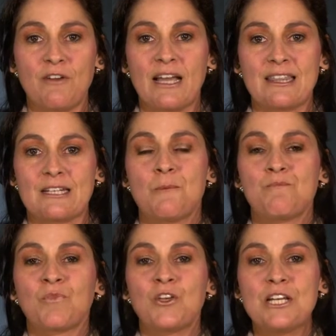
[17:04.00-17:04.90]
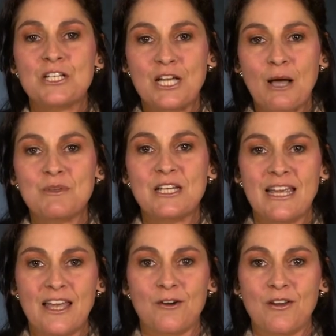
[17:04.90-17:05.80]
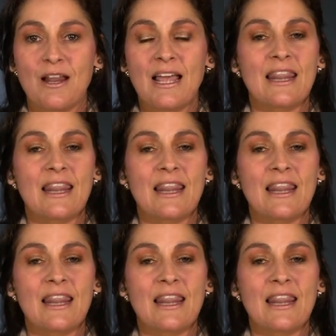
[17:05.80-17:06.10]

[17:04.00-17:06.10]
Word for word: fact that you need to come together